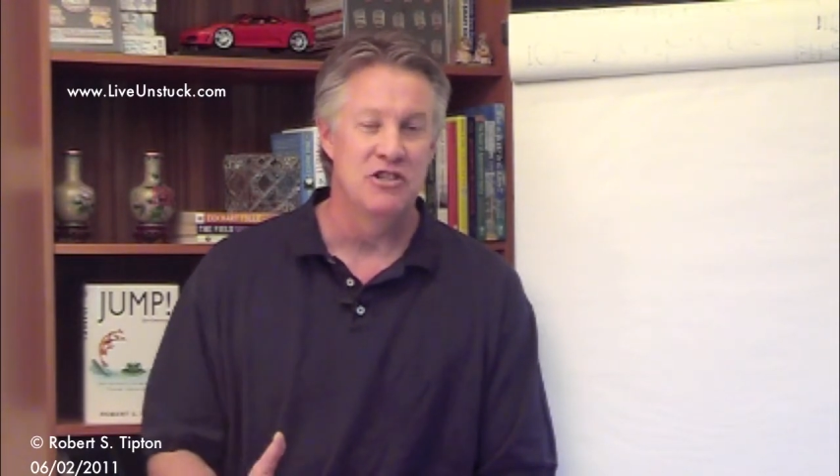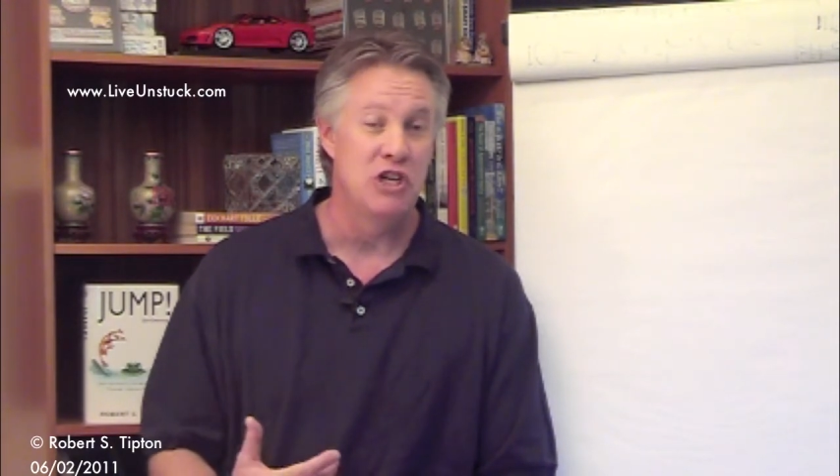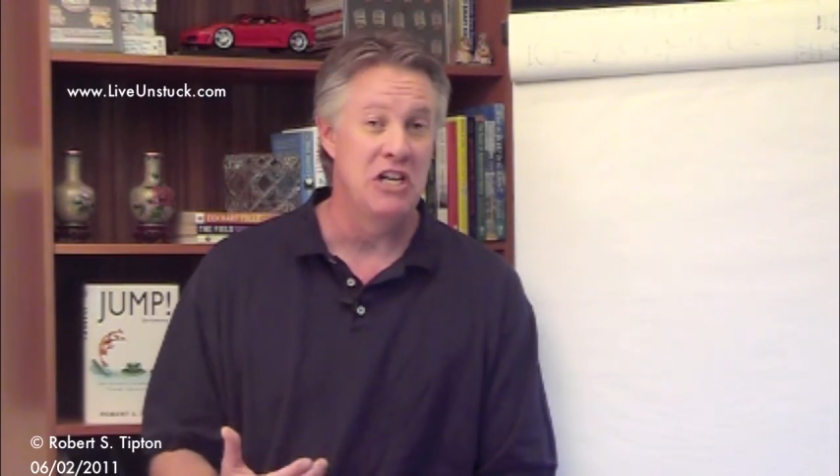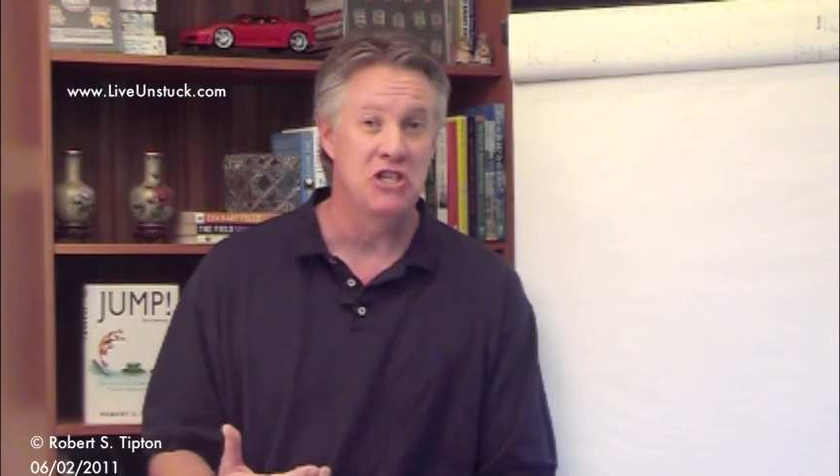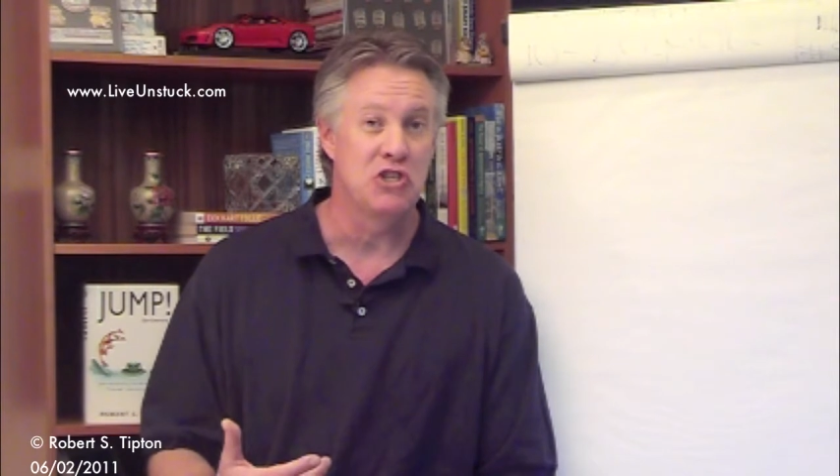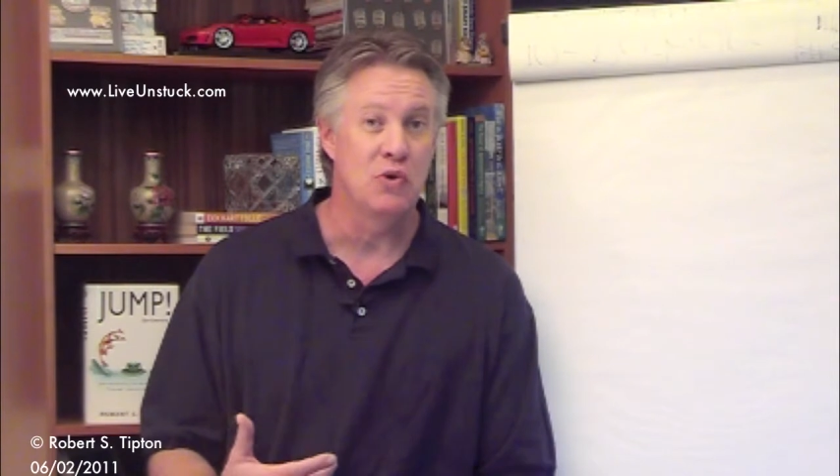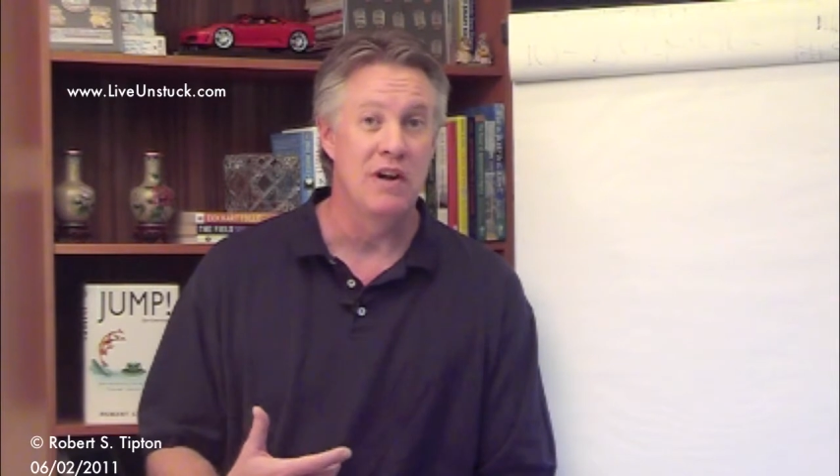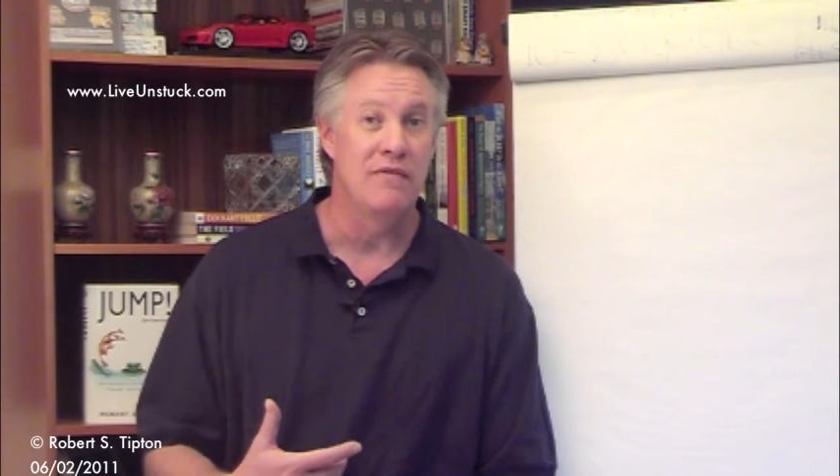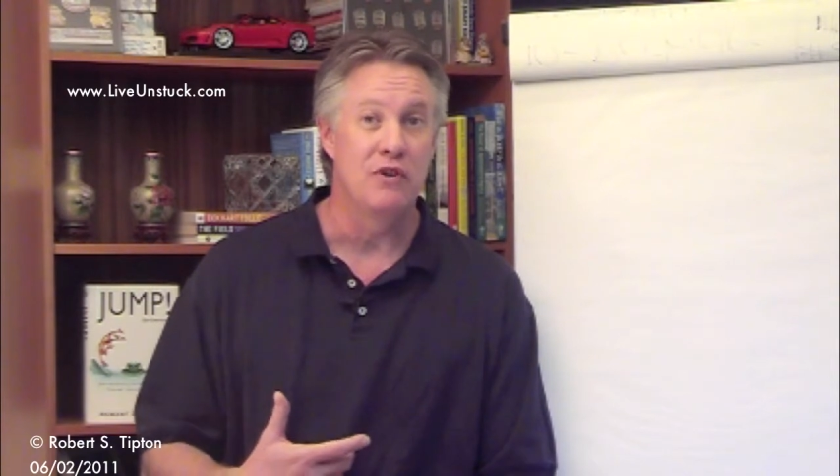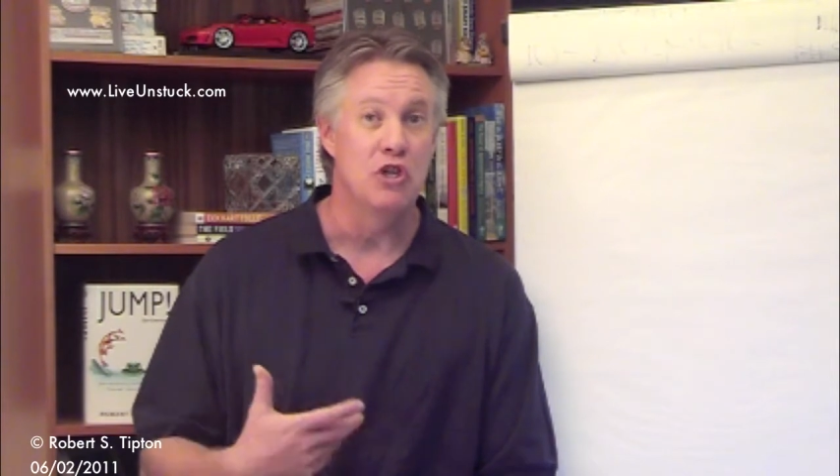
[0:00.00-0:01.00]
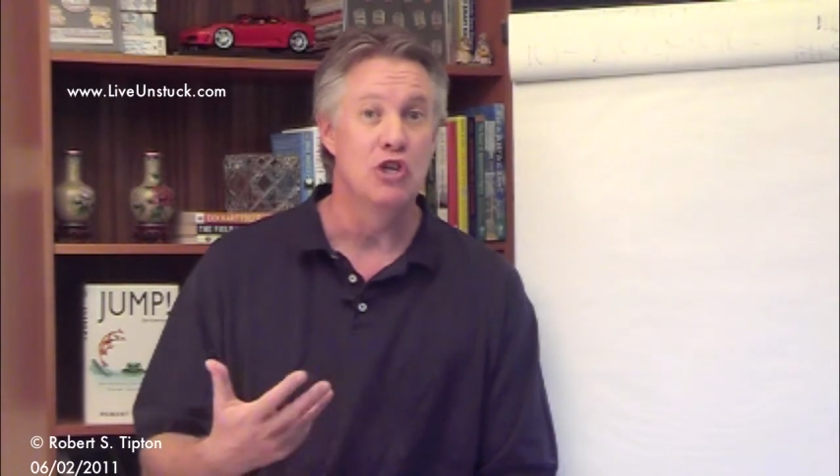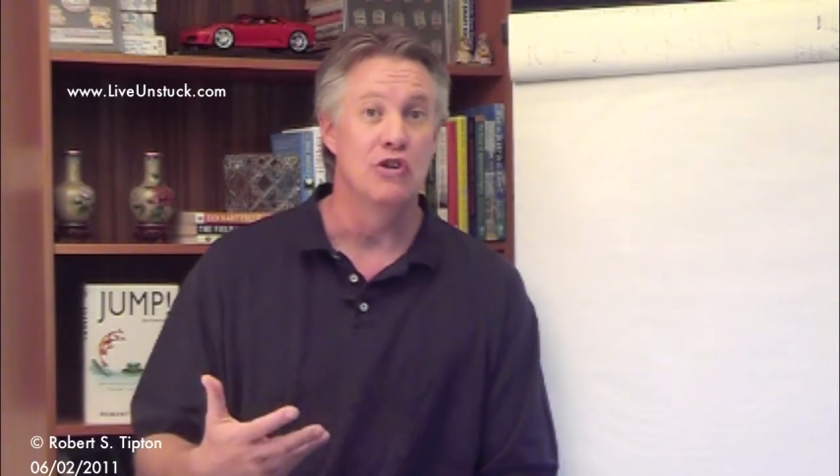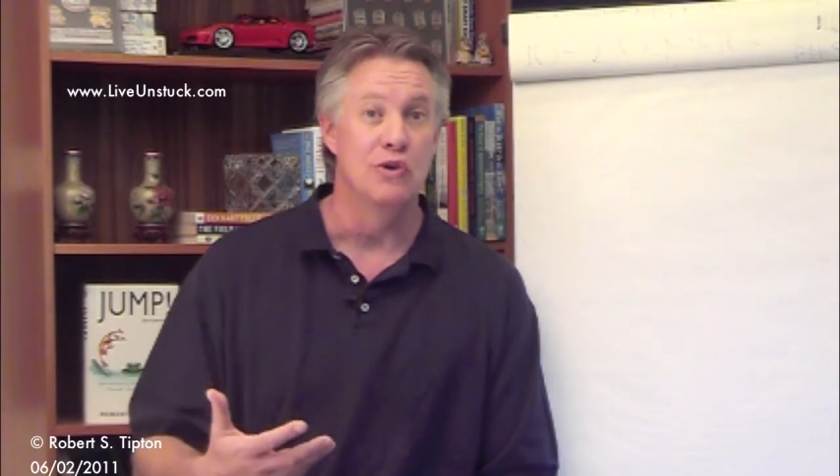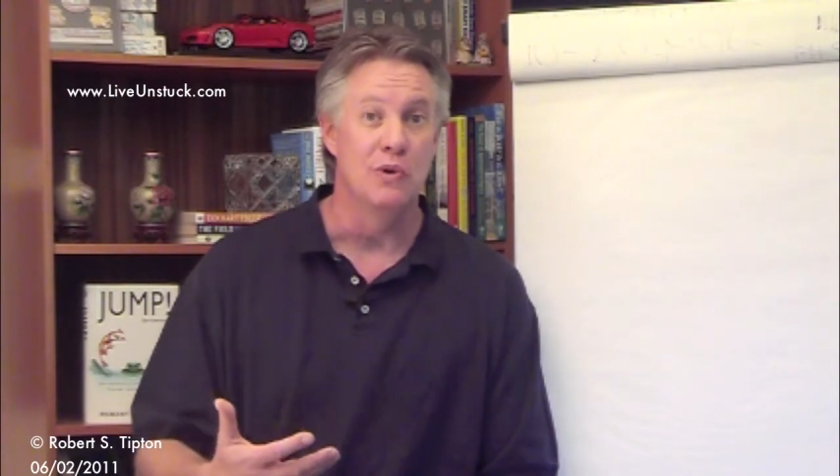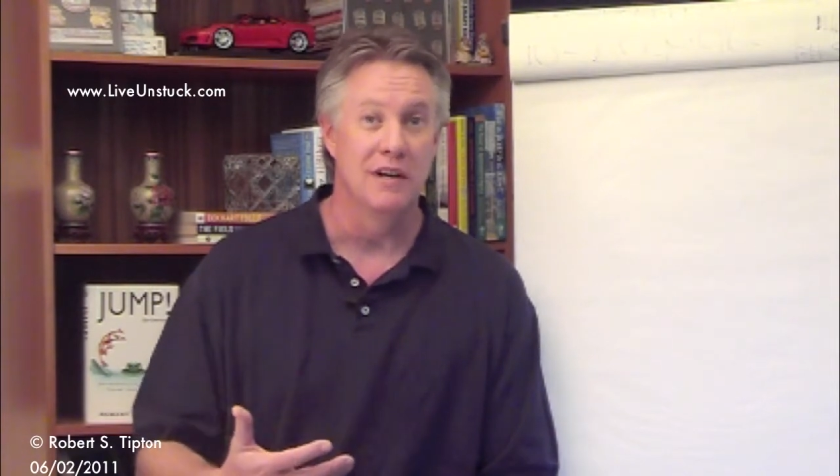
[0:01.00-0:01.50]
change is great for
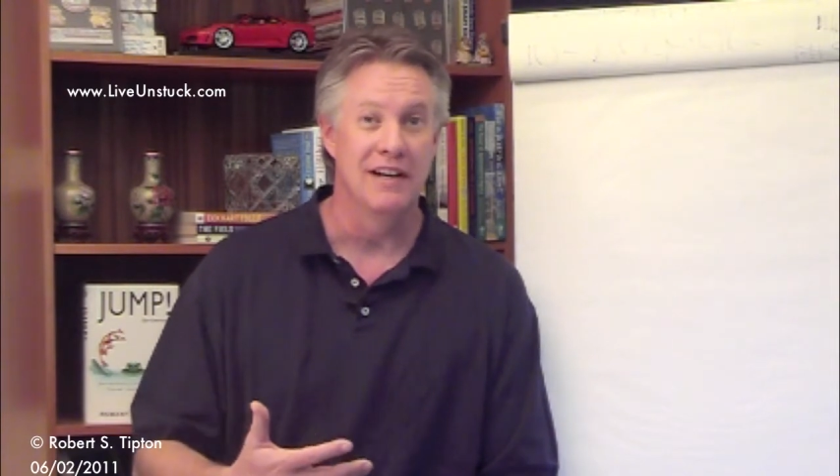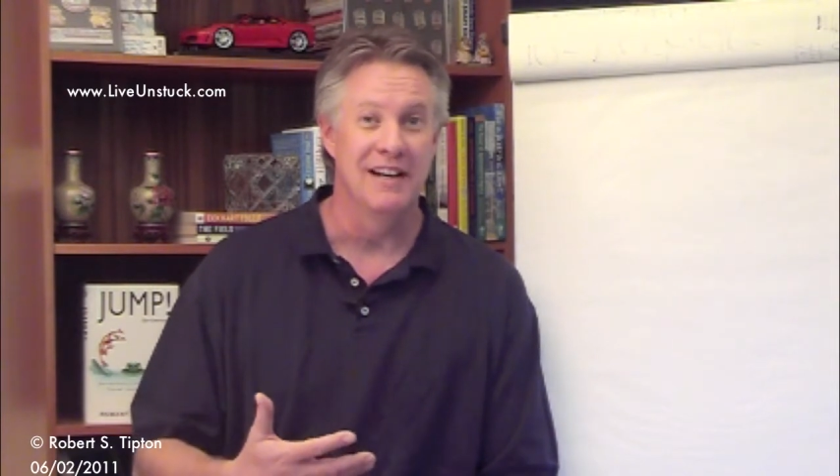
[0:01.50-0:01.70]
you,